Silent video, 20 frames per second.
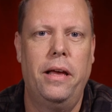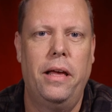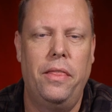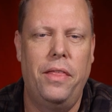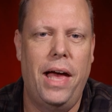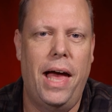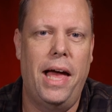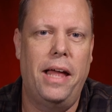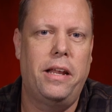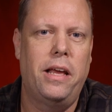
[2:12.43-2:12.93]

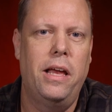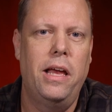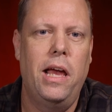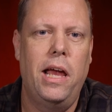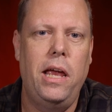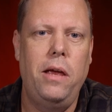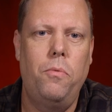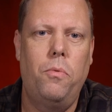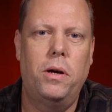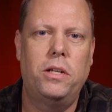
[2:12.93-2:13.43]
that
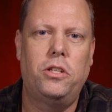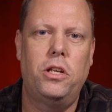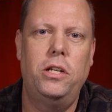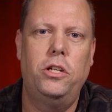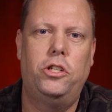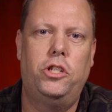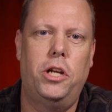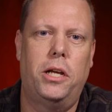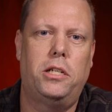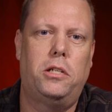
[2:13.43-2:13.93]
he
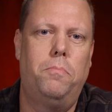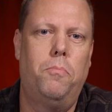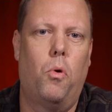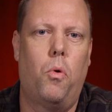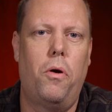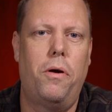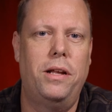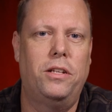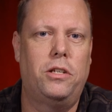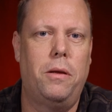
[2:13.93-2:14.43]
wasn't just
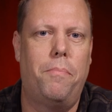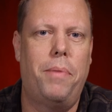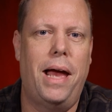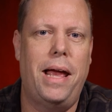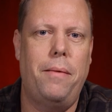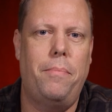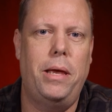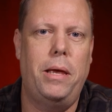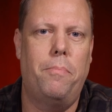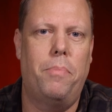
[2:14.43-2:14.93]
born as a
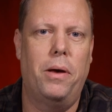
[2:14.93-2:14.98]
baby,